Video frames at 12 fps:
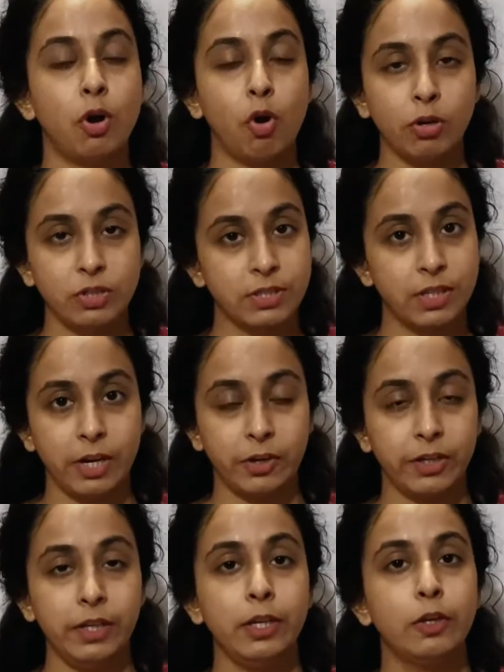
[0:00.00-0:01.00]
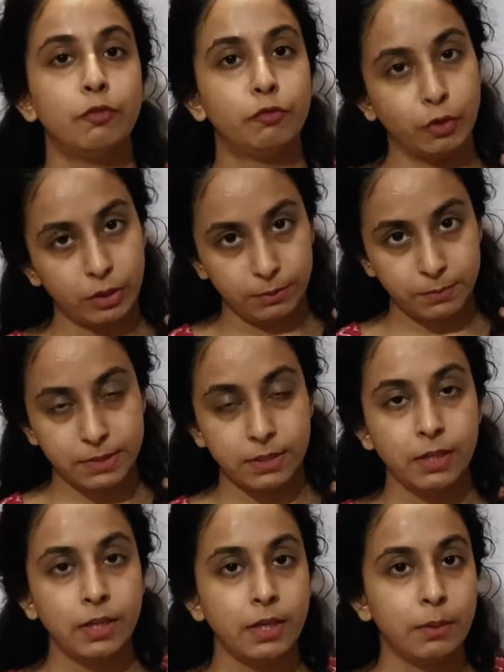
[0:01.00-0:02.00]
auxiliary verbs,
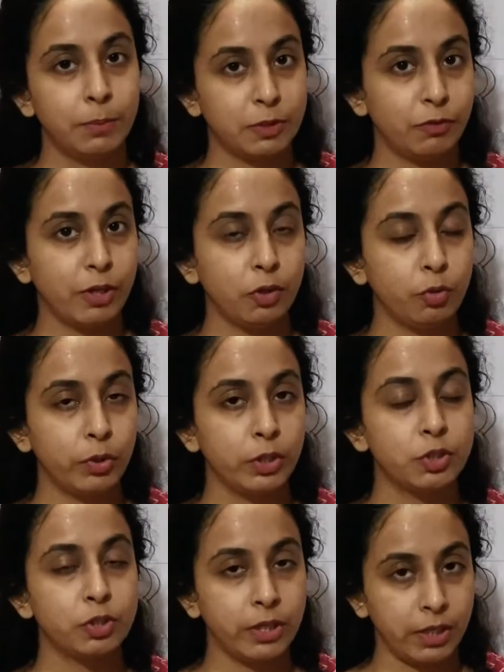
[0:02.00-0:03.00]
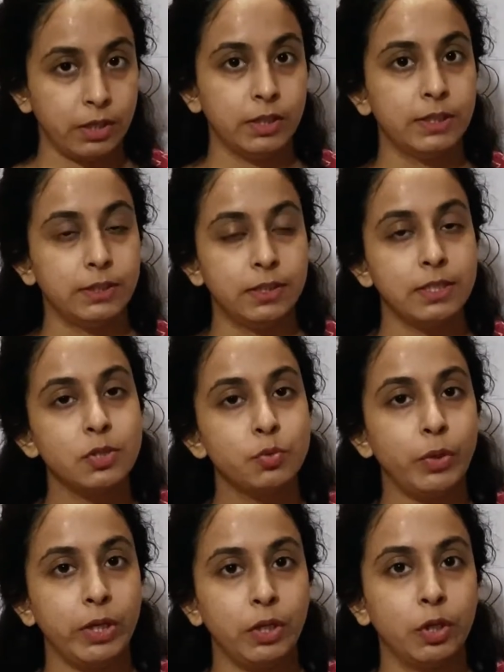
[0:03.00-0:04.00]
but we are going to here in this
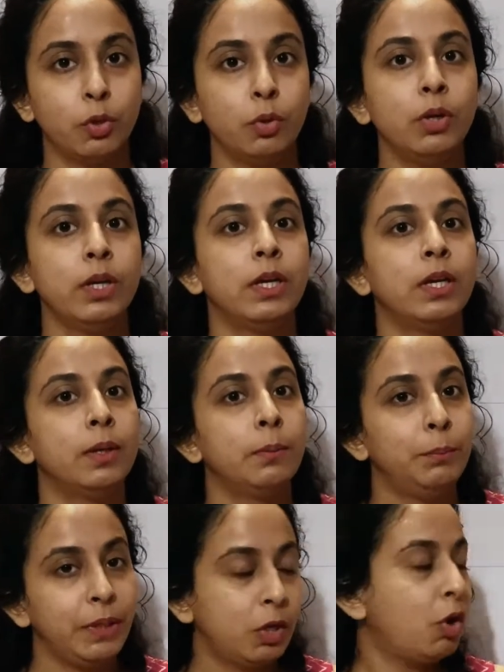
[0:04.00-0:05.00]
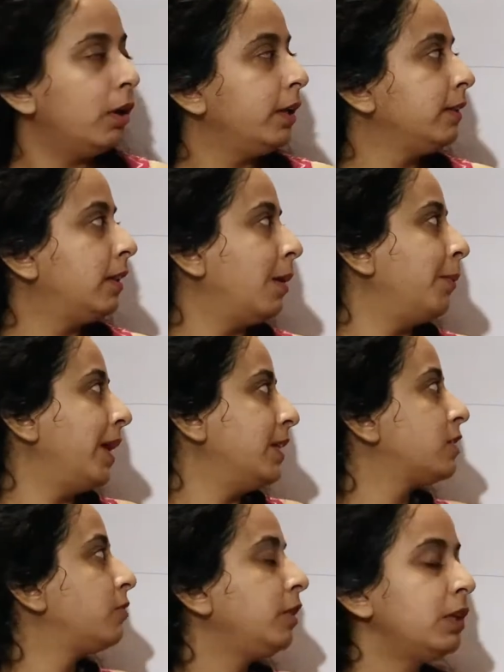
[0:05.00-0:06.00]
video be calling them
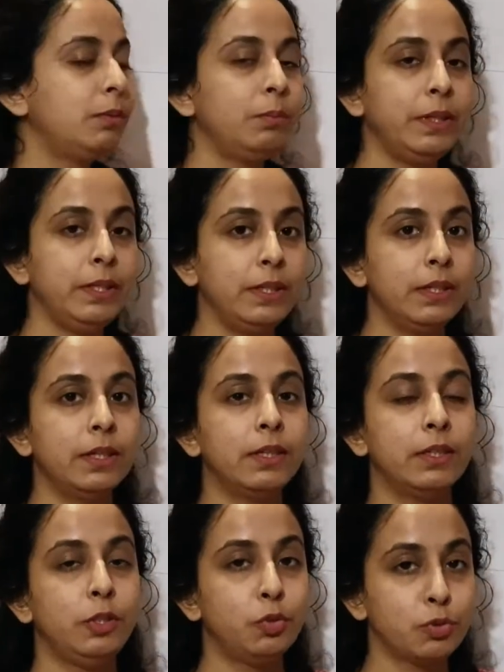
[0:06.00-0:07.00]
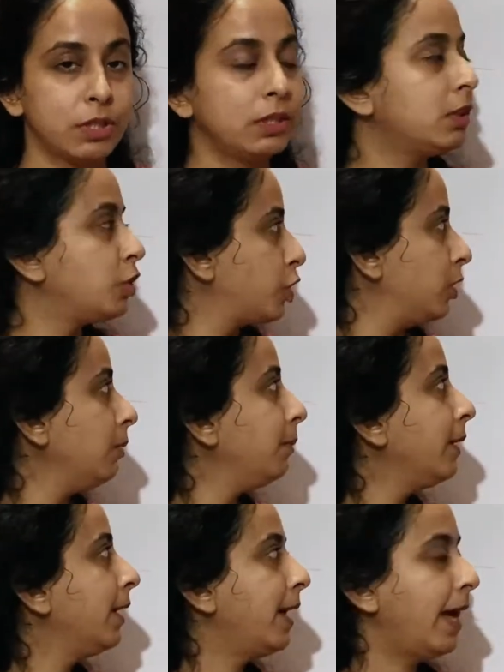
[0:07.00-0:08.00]
as we'll be using the term
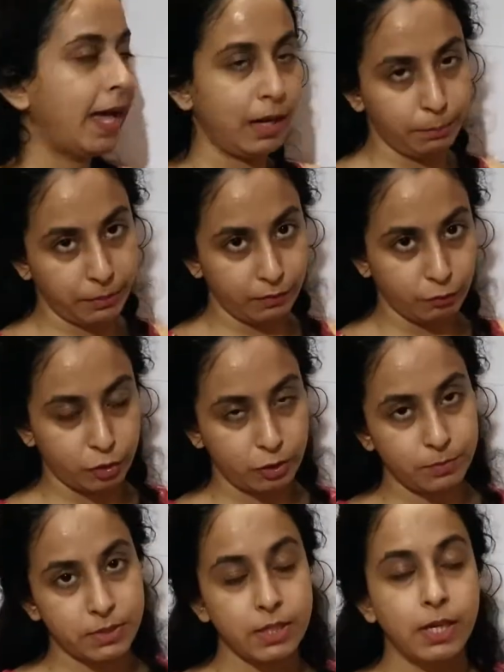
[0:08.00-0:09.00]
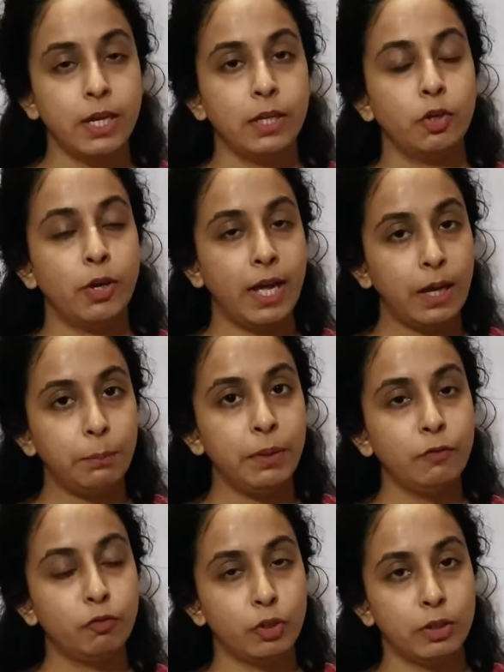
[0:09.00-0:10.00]
helping verbs. Now
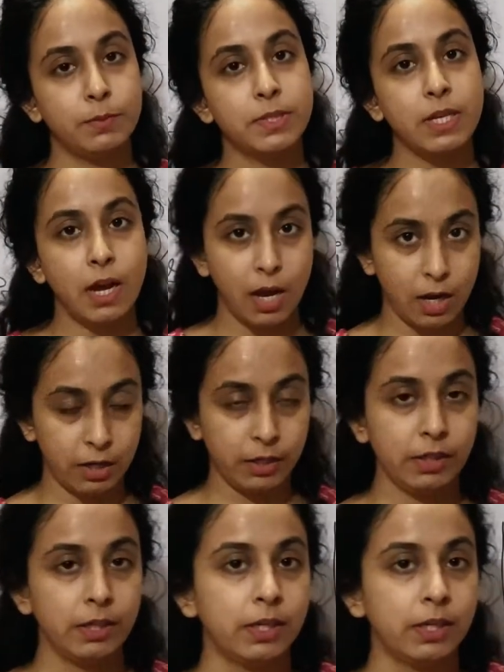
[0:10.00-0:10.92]
helping verbs are